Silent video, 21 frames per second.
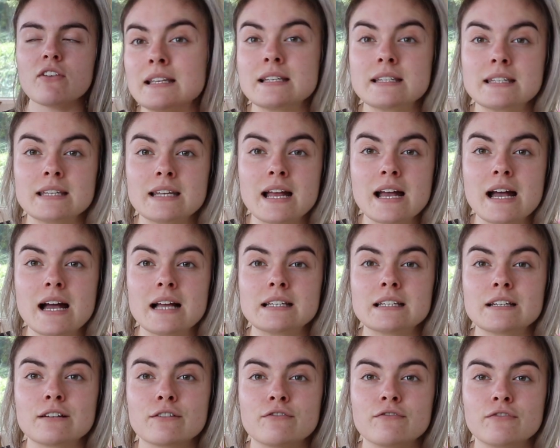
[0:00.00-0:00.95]
Yesterday I
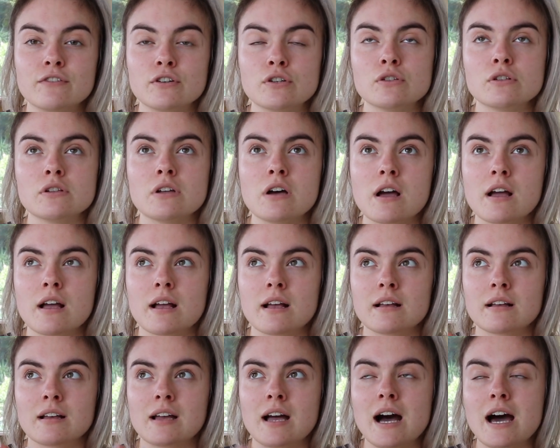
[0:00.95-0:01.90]
did a full
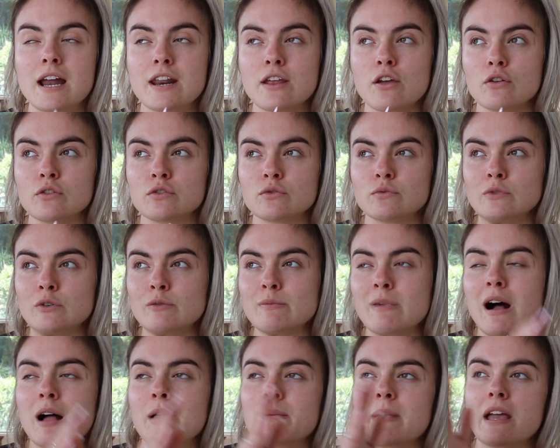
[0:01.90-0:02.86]
cardio to warm
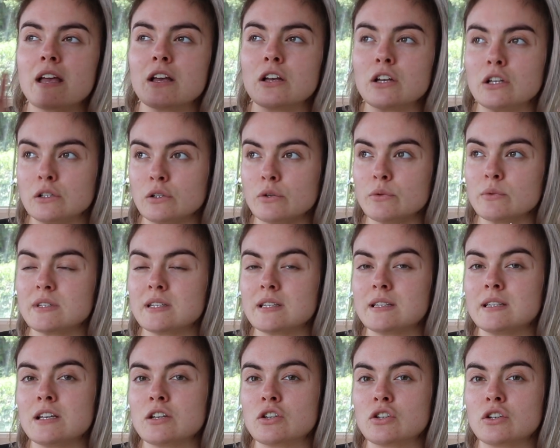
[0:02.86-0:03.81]
up and glutes
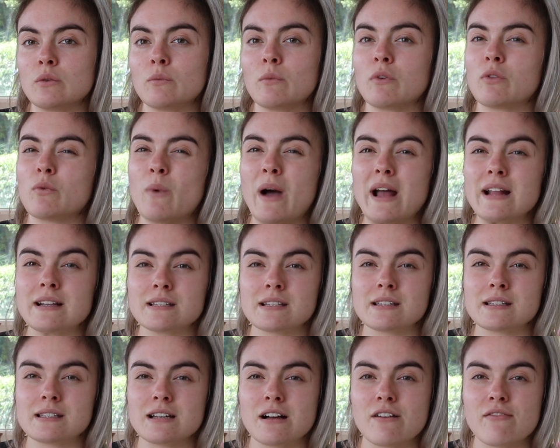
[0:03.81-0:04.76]
session with weights
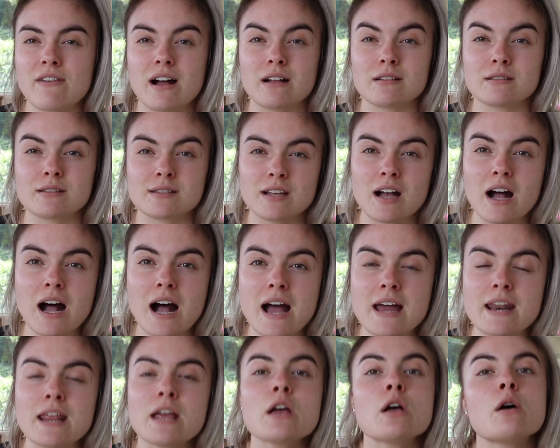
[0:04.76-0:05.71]
and stuff
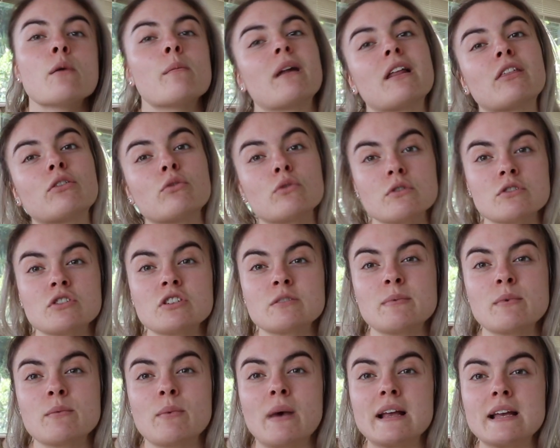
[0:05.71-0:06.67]
outside, but I thought it'd just
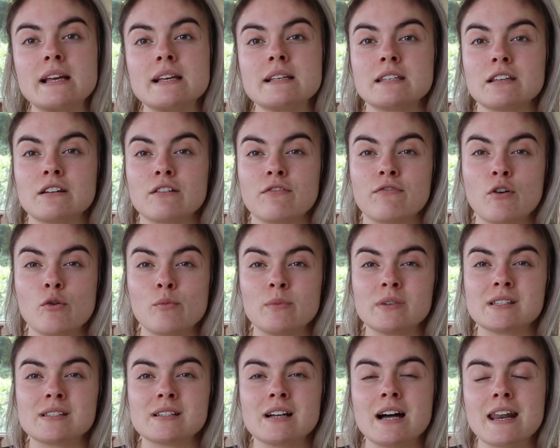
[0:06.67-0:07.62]
be way easier to film
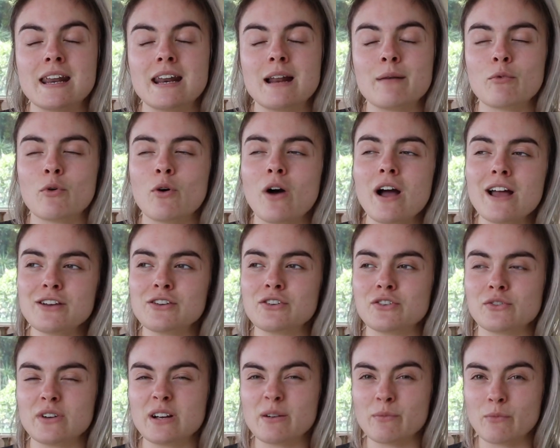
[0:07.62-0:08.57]
inside, and I'm quite
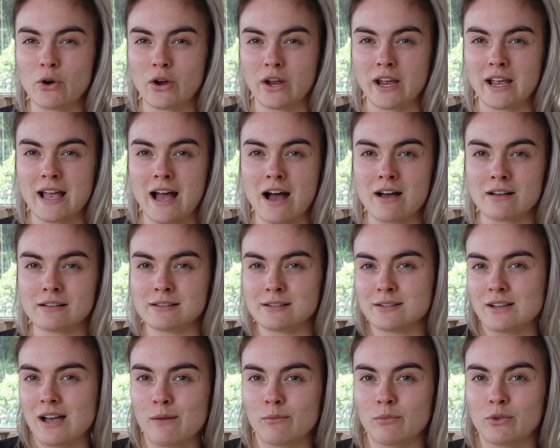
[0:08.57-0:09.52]
enjoying working out
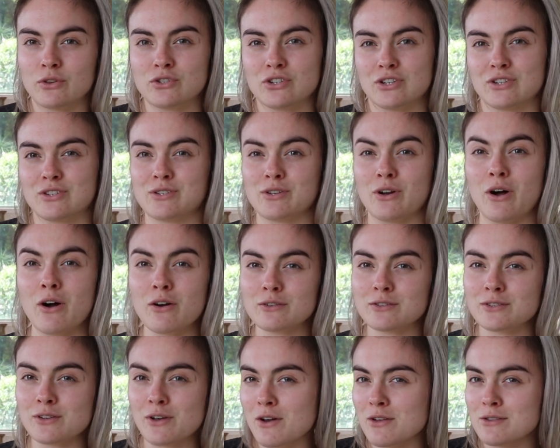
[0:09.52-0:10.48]
inside with just
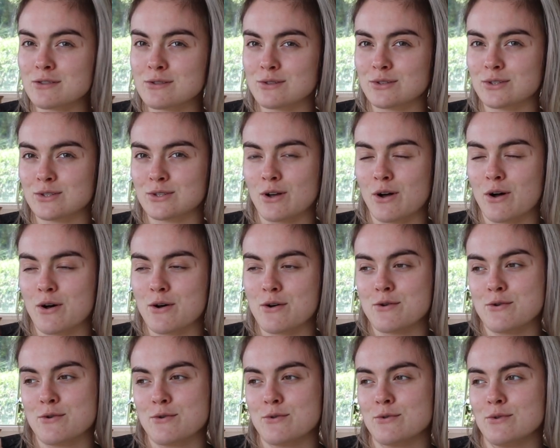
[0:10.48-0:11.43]
socks on,
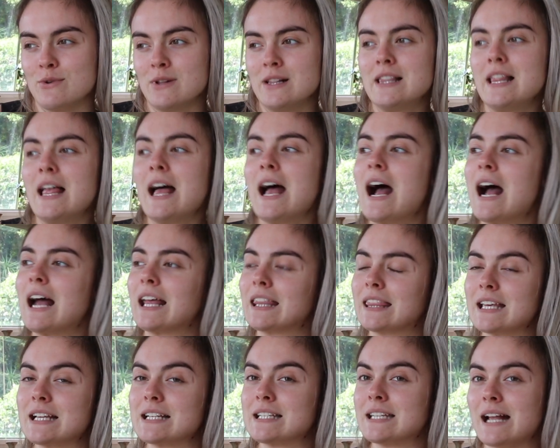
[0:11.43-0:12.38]
so I
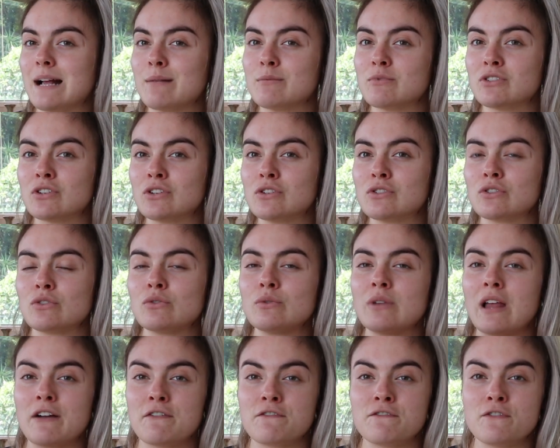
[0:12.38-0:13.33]
think today I'm just gonna do
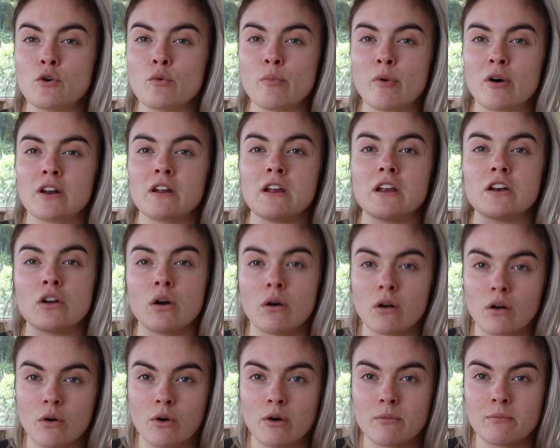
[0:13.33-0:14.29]
like full body,
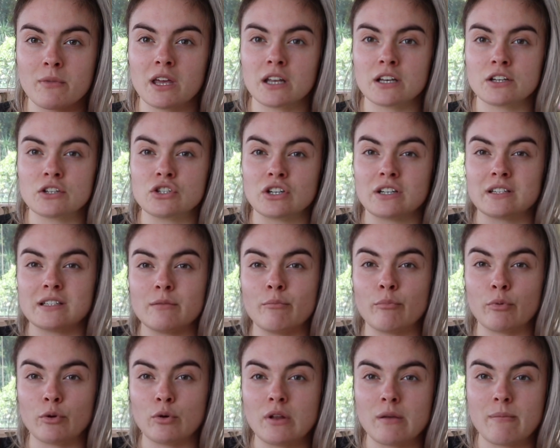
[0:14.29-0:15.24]
no equipment, just a
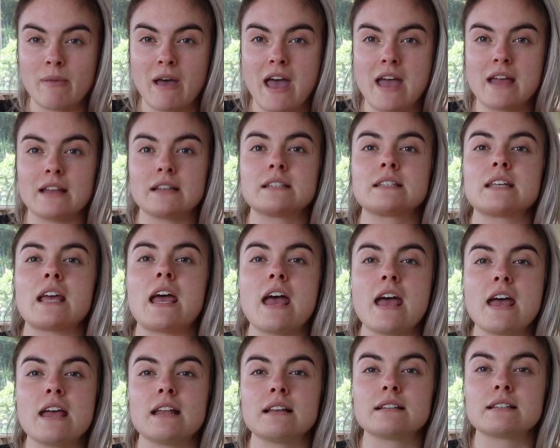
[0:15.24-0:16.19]
booty band,
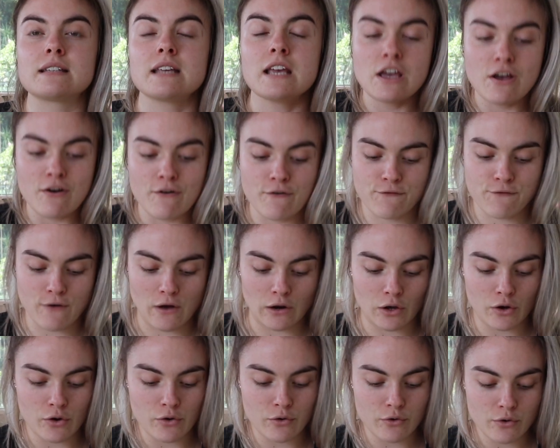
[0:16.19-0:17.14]
and
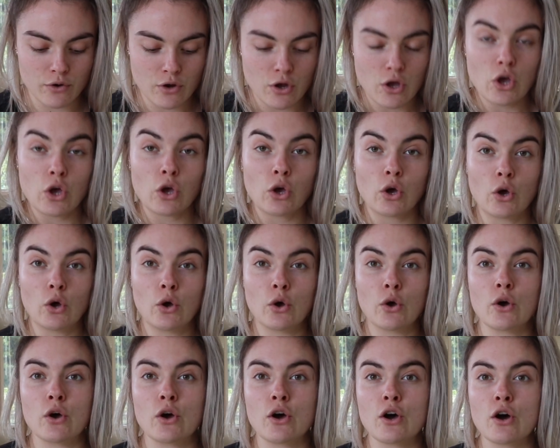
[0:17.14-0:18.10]
follow
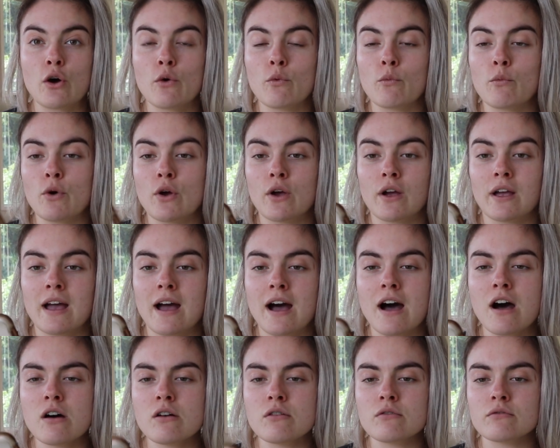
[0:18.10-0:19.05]
her
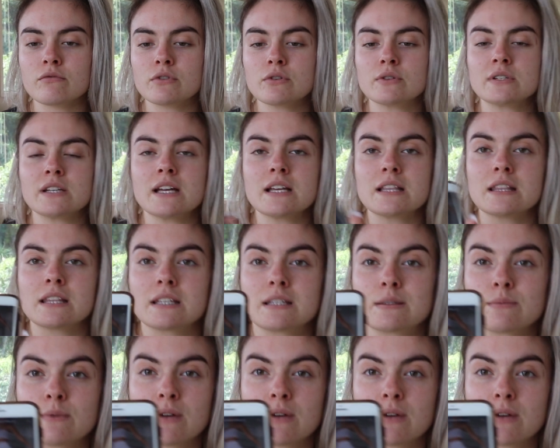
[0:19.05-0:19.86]
workout routine, this